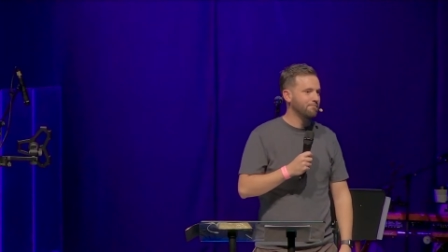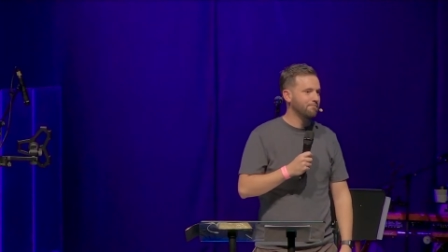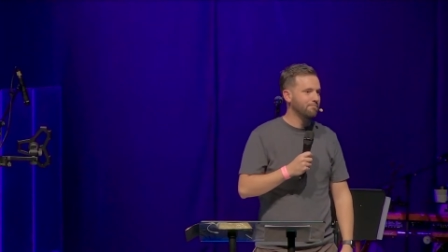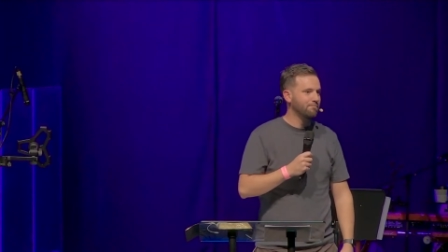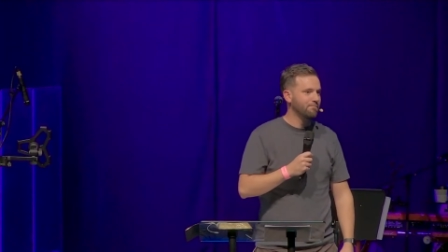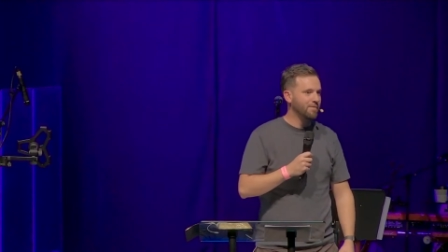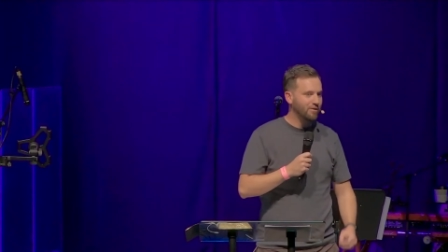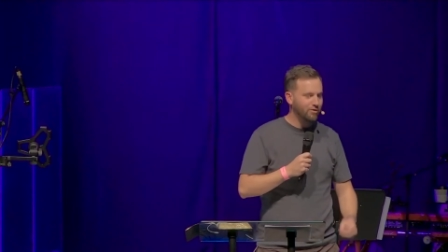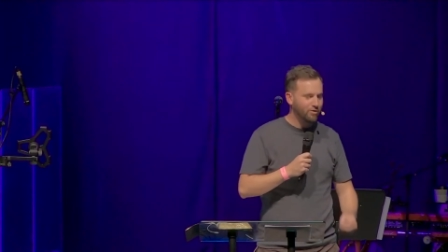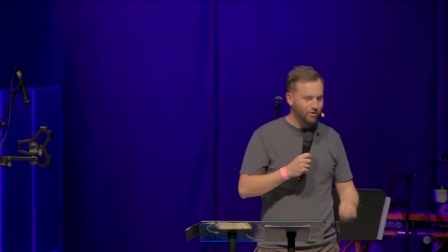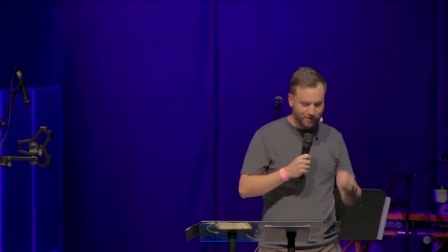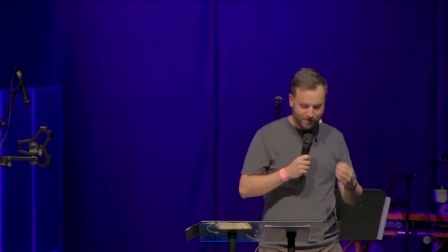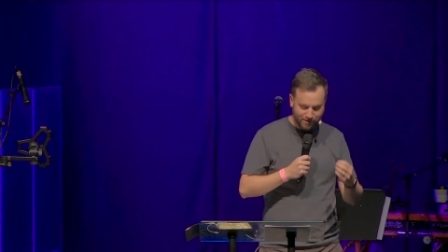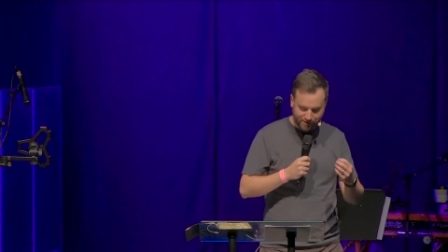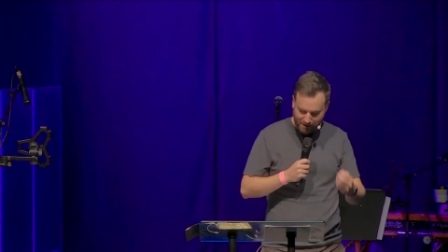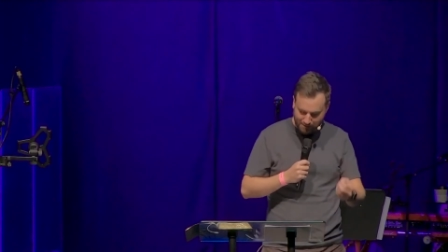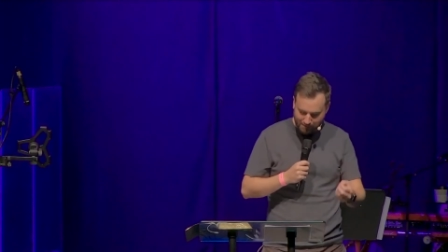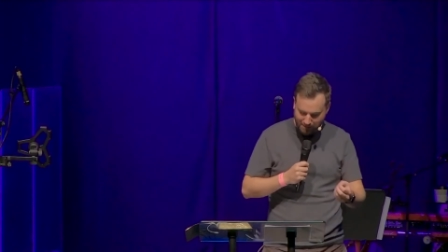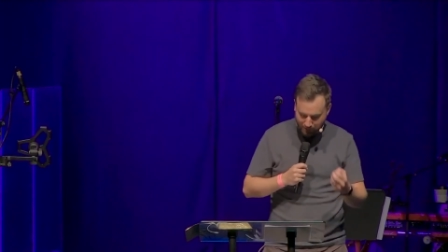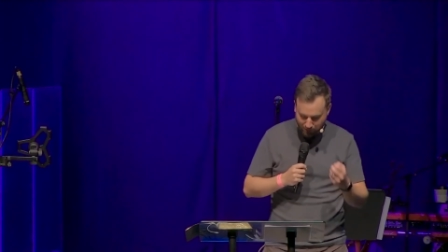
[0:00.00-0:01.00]
They've got to
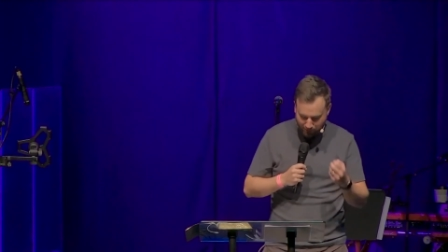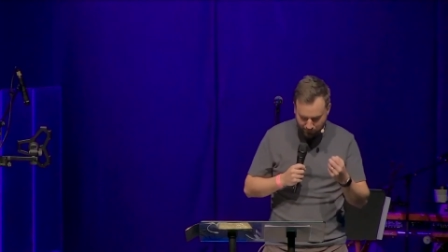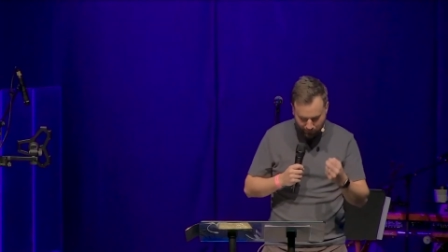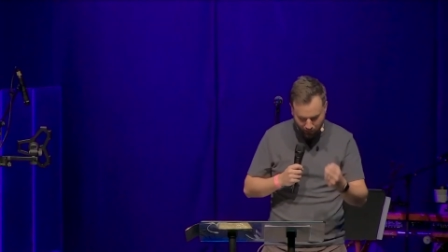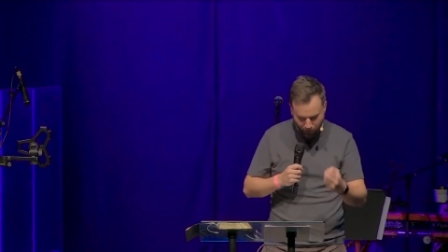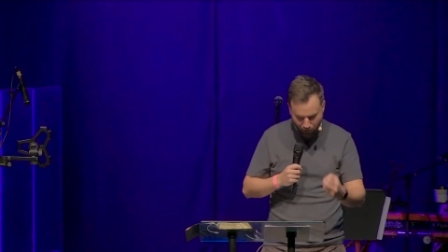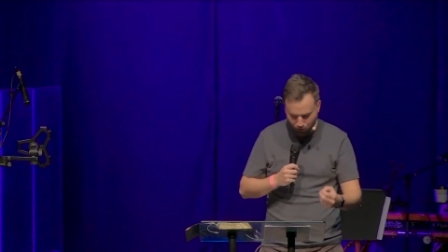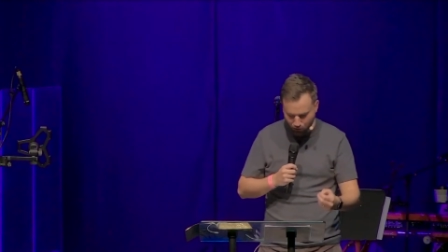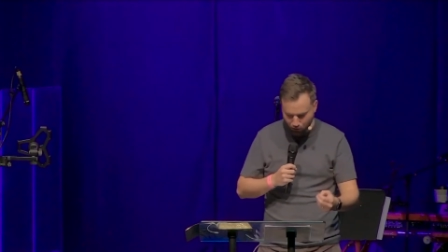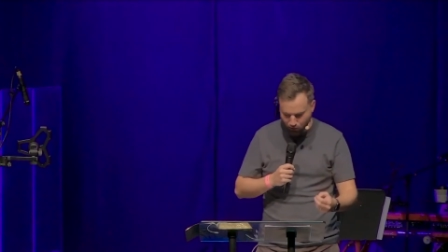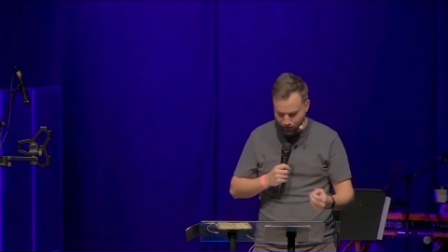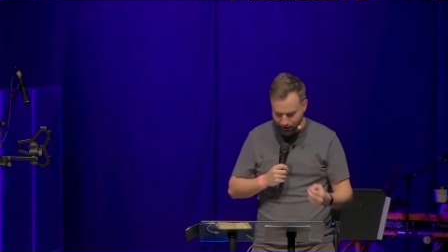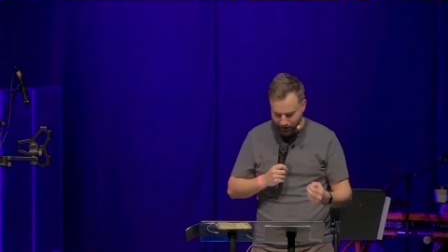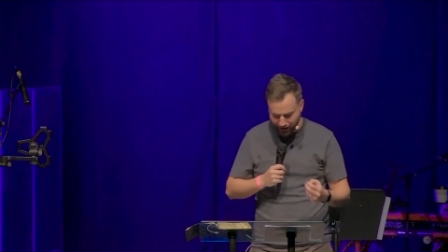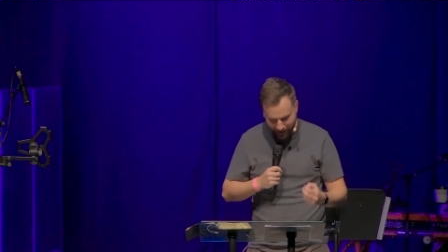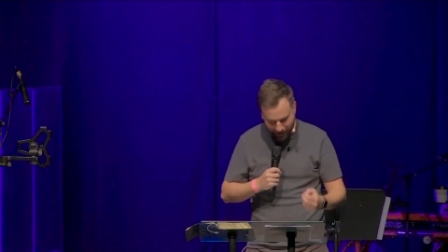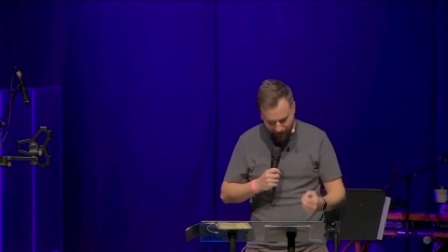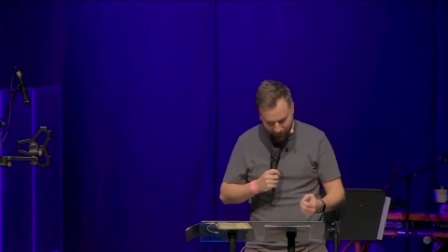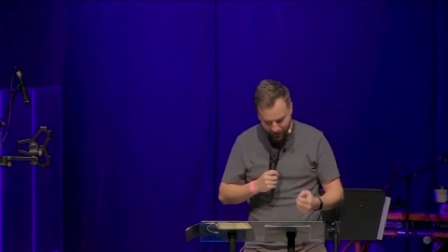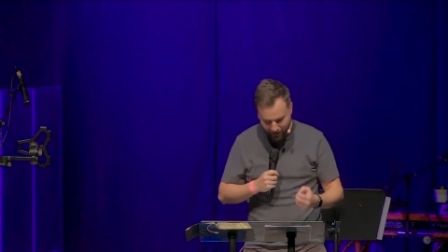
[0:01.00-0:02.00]
see people poured
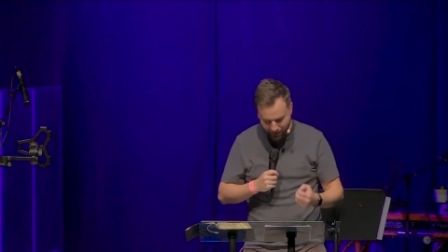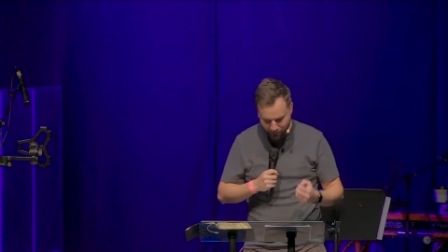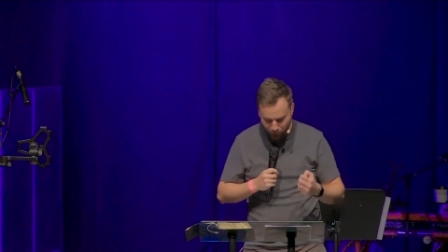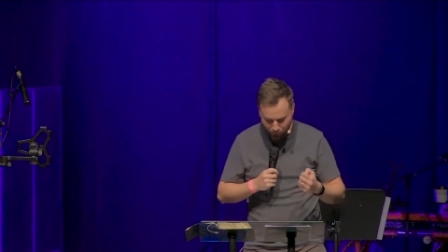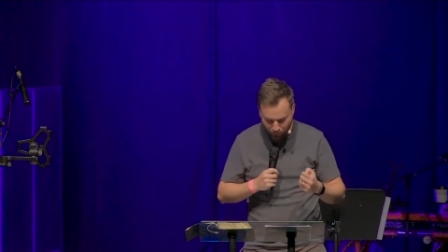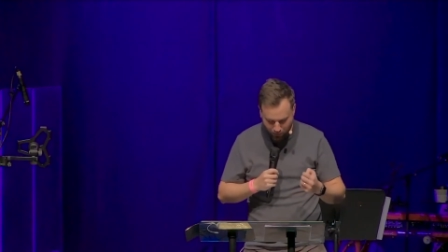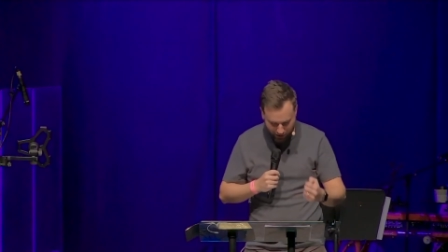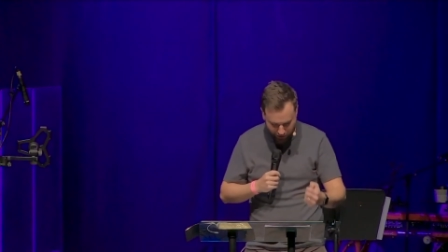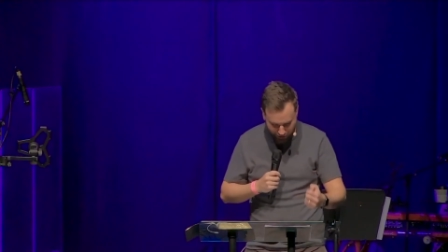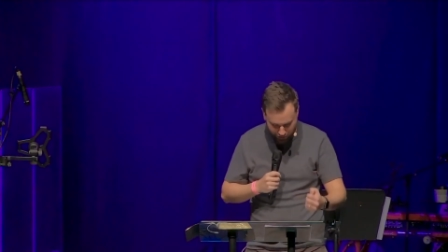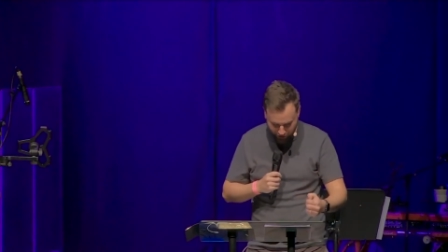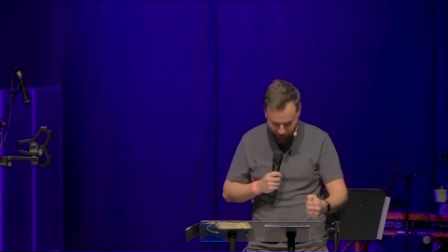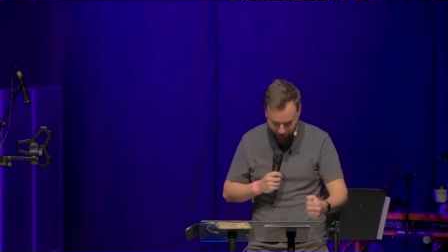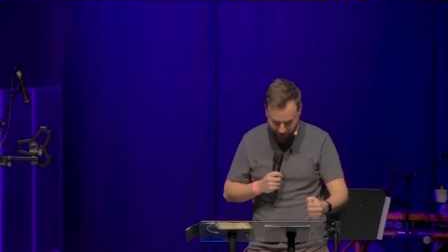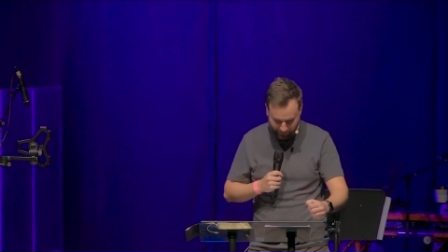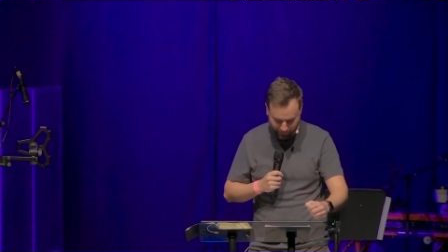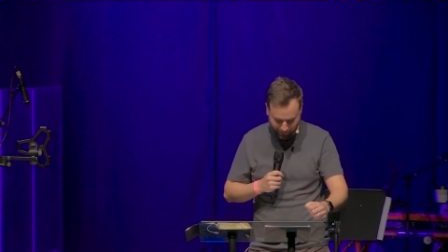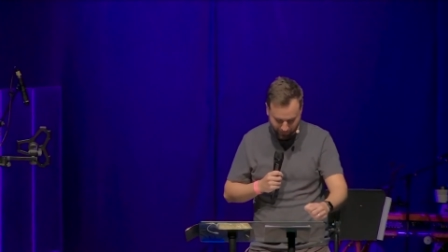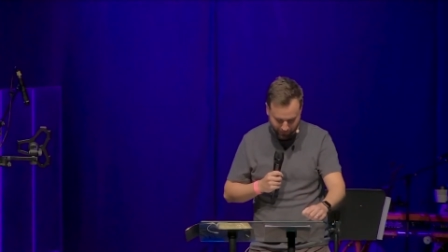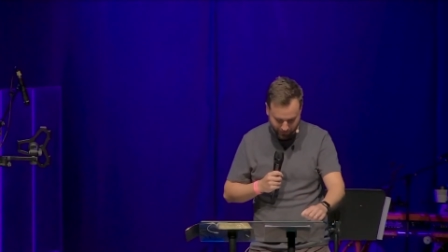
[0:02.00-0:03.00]
out in
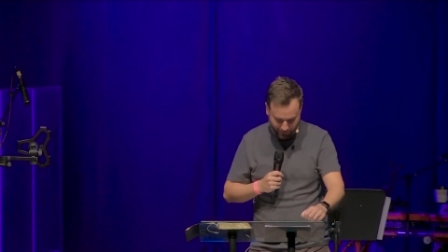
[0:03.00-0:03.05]
worship